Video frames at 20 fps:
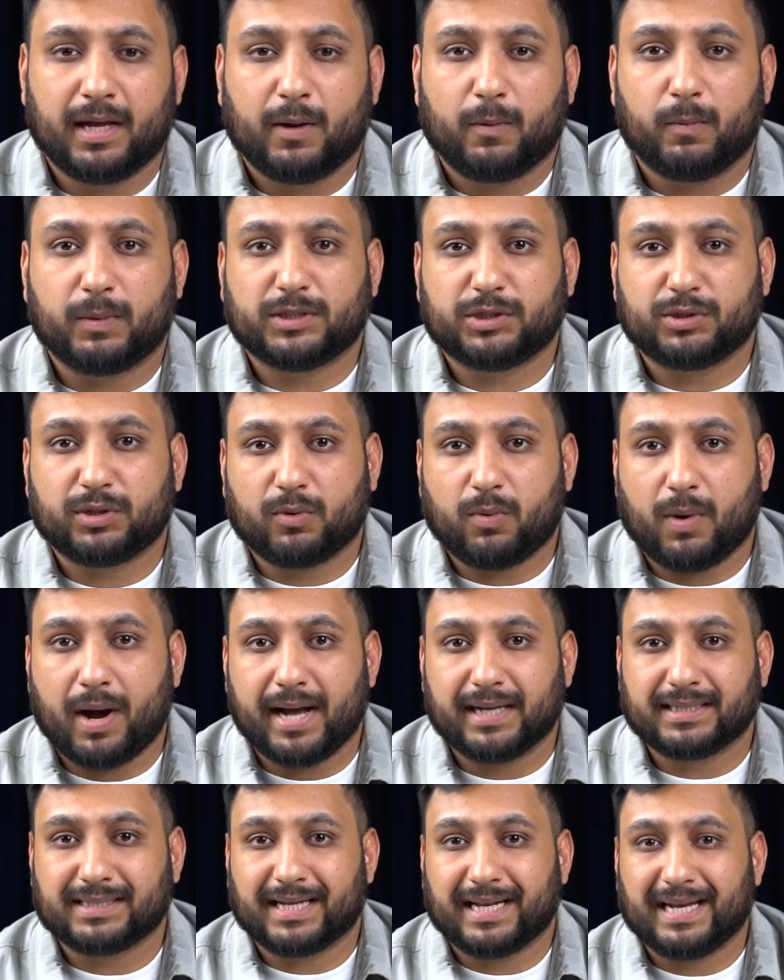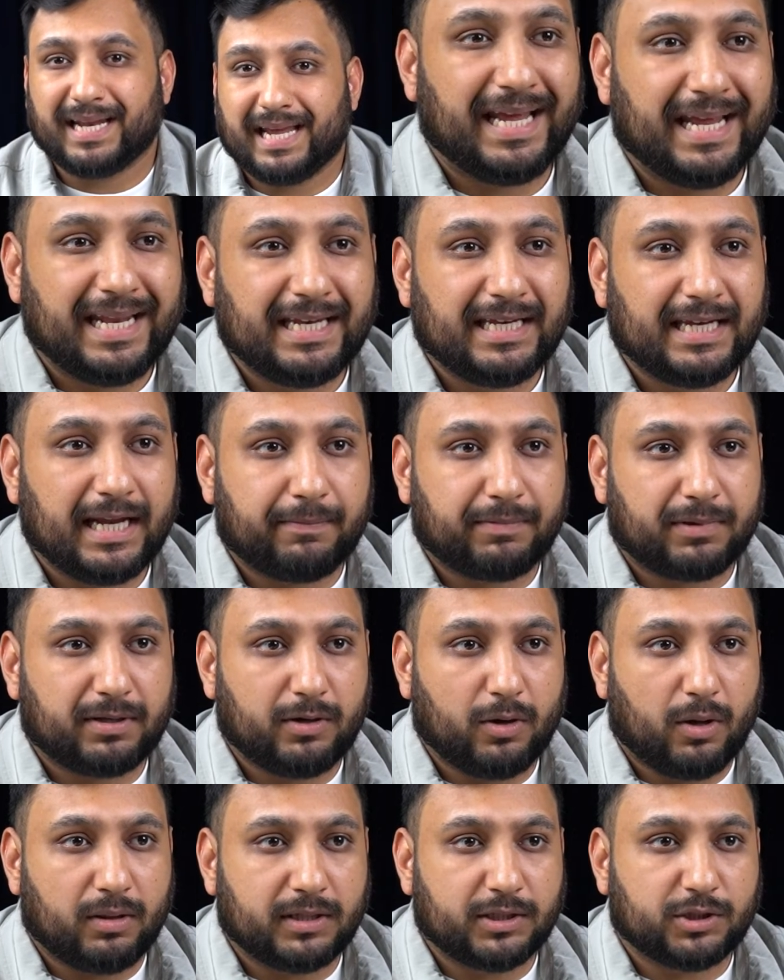which requires an in-depth
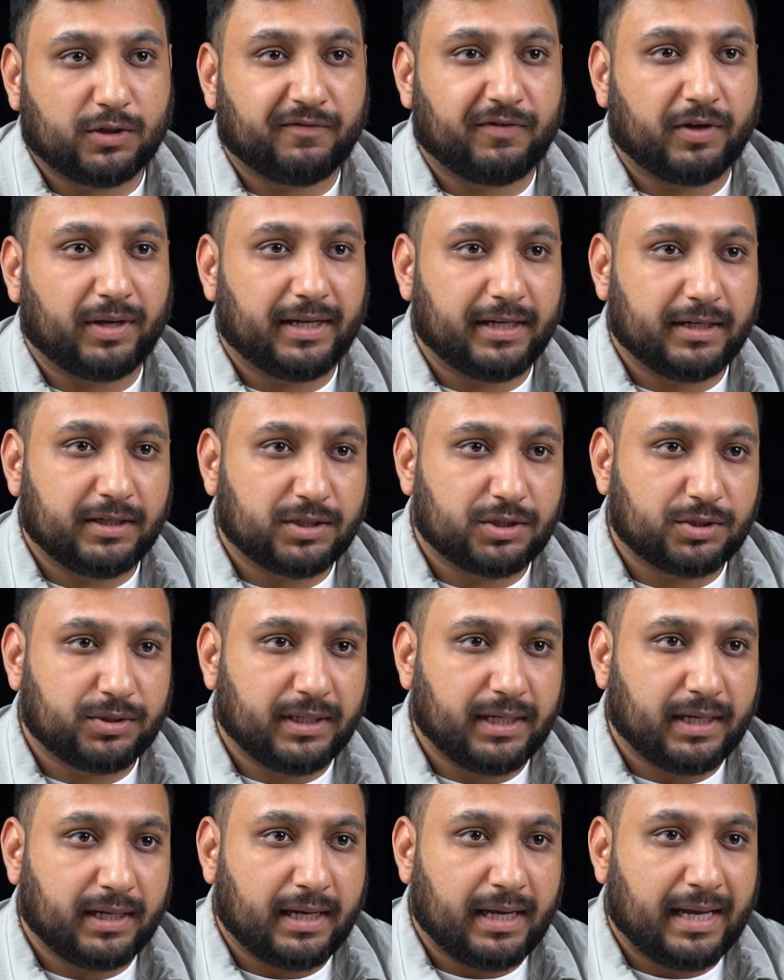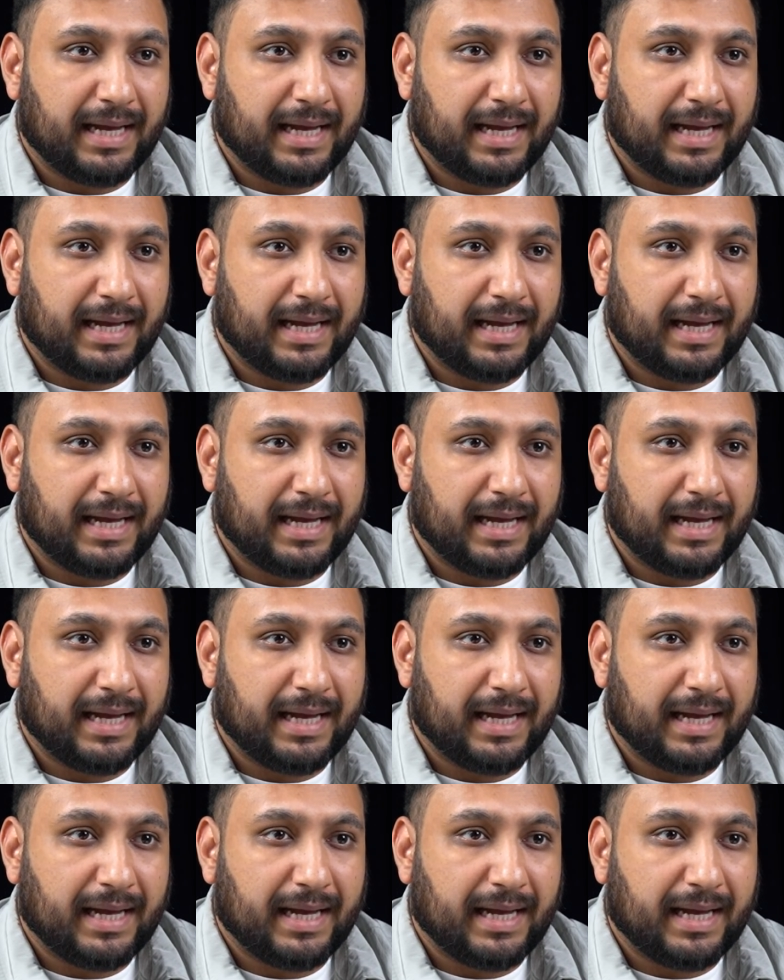knowledge of your industry.